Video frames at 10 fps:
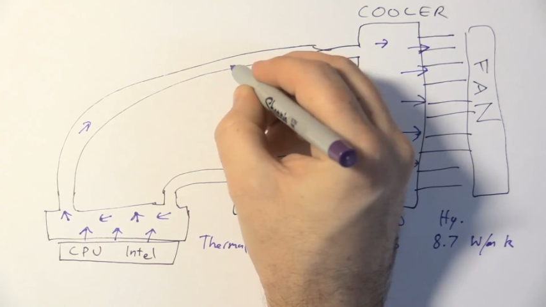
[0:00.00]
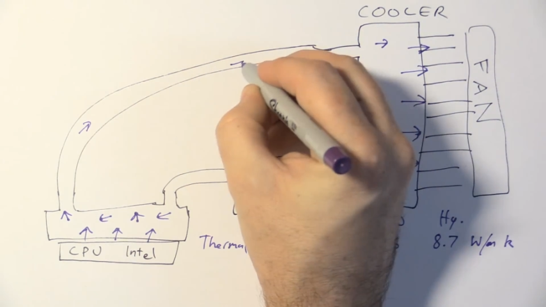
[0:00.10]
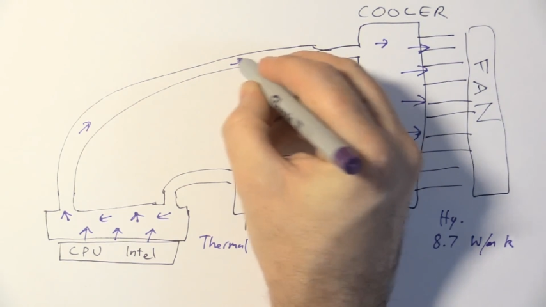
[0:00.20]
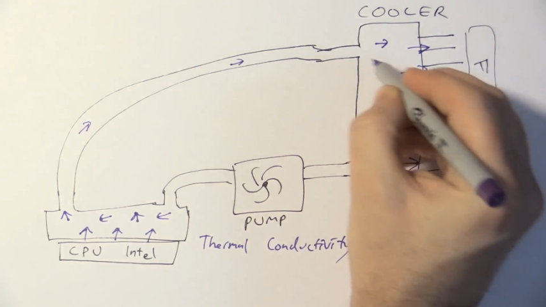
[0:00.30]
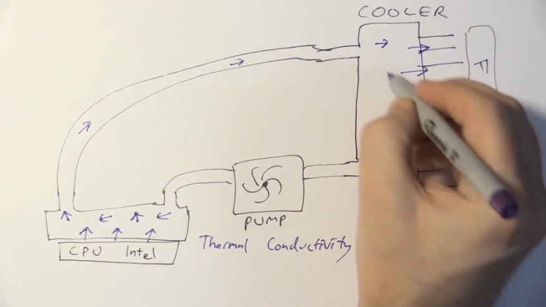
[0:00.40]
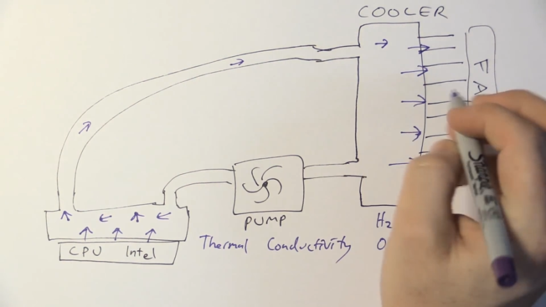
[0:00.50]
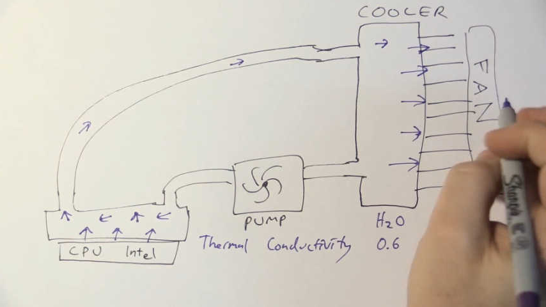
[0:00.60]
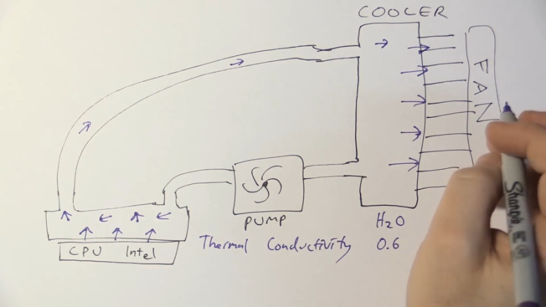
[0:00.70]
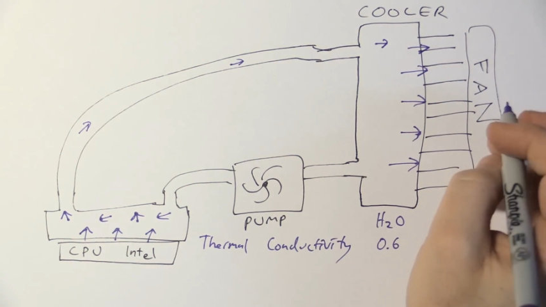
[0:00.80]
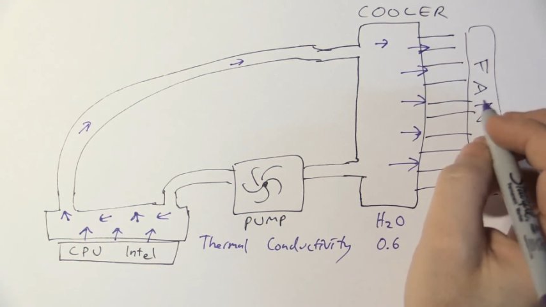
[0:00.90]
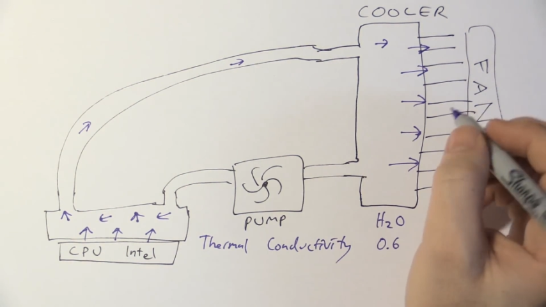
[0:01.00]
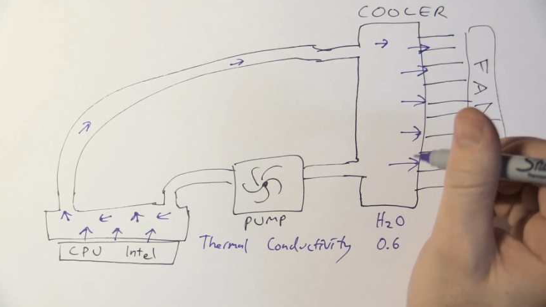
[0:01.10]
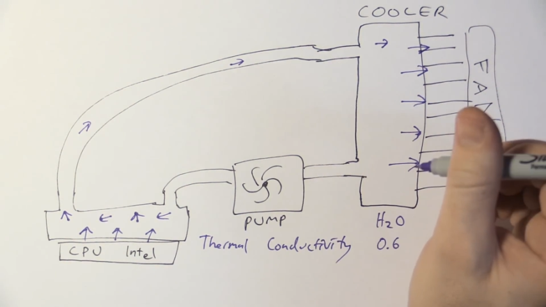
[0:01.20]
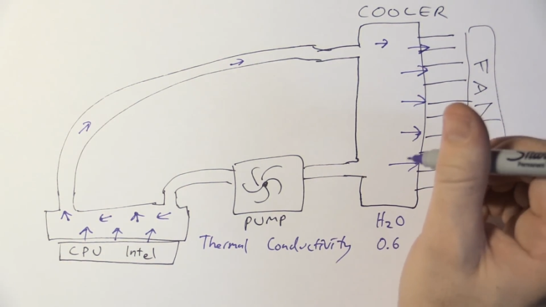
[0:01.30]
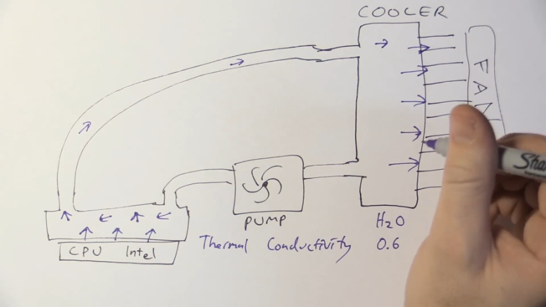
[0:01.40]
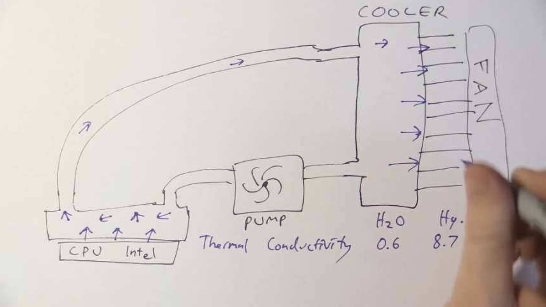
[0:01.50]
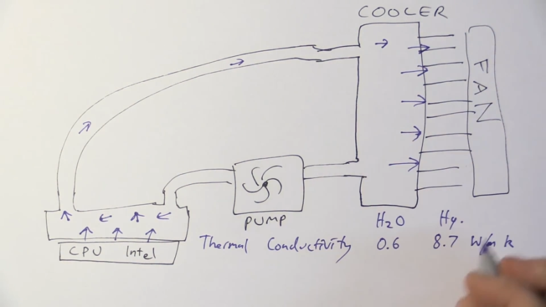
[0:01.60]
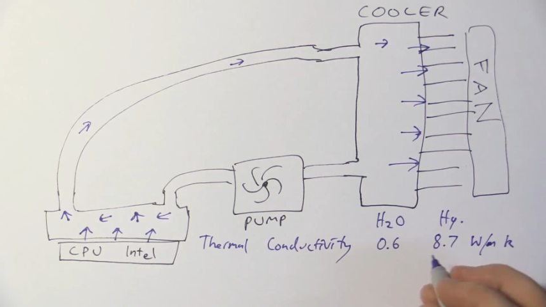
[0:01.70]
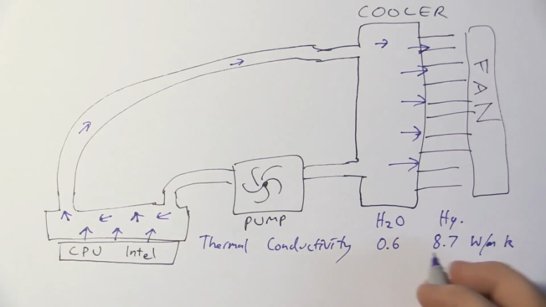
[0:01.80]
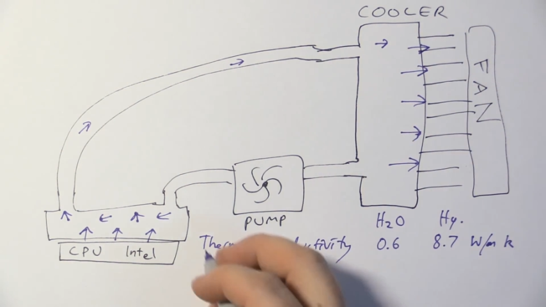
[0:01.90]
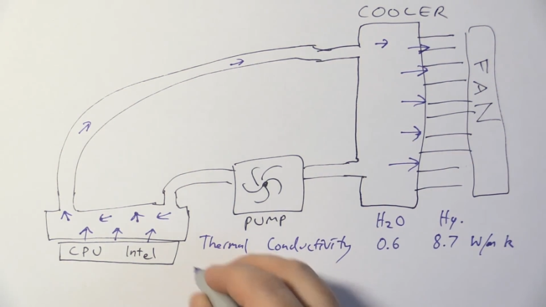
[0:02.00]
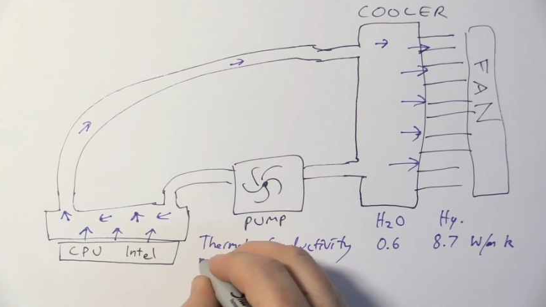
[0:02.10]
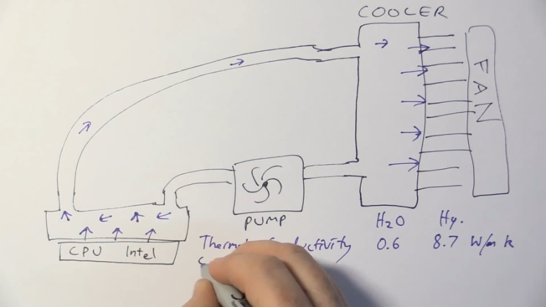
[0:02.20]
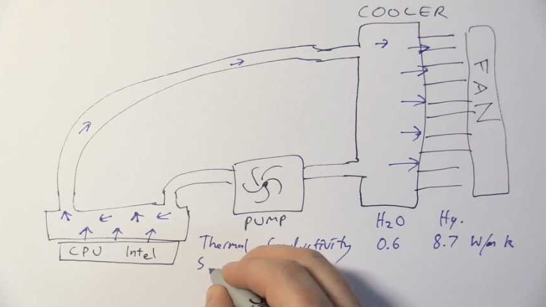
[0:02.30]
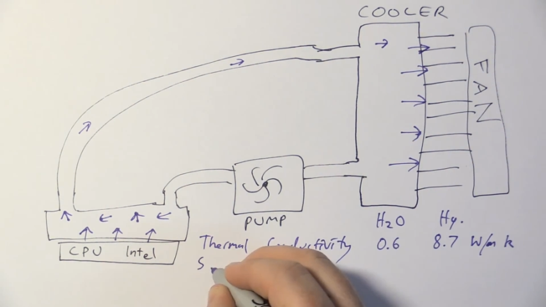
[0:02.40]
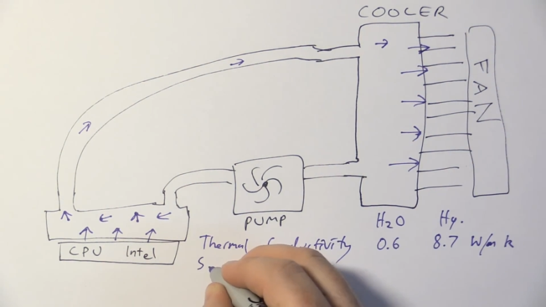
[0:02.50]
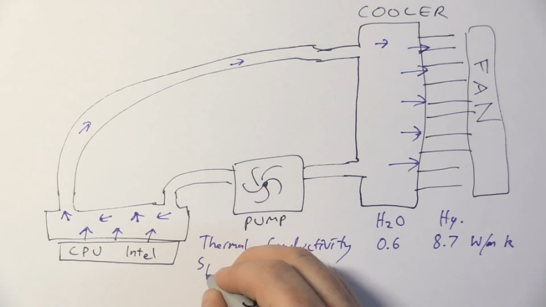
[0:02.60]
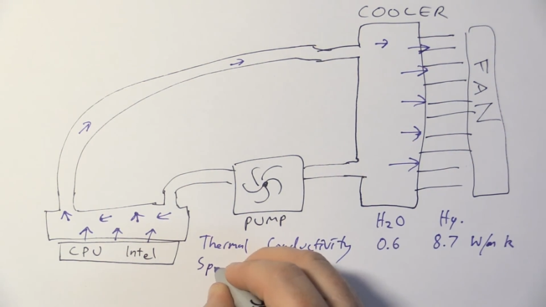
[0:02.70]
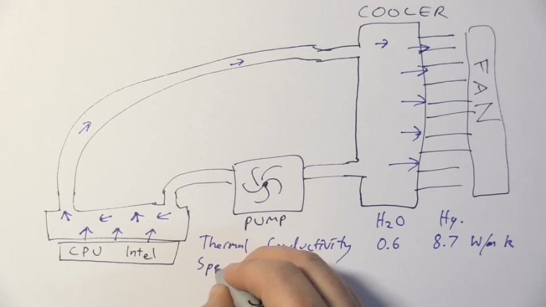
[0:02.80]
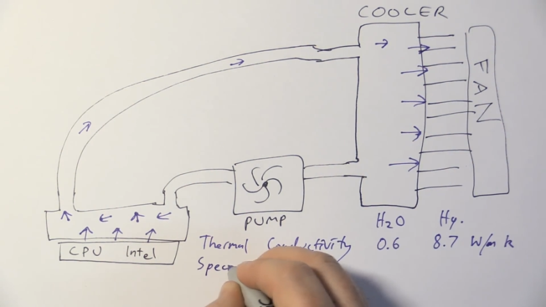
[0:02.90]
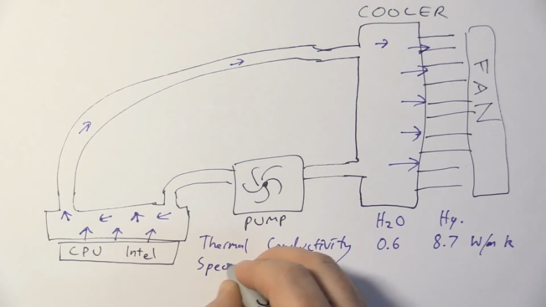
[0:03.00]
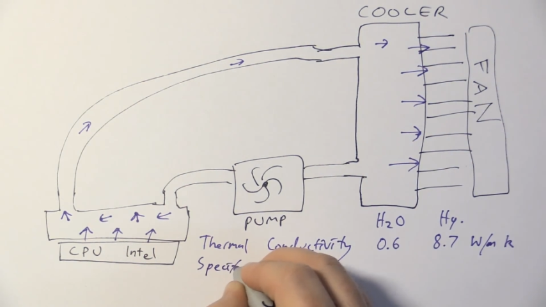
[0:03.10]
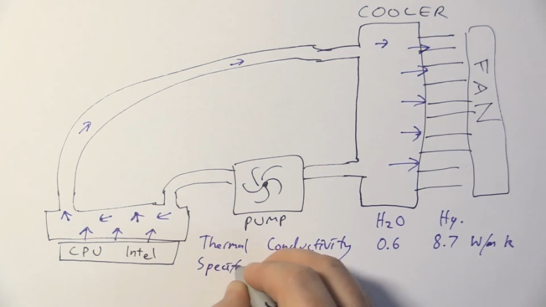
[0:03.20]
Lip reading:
No face is visible, so there are no lips to read.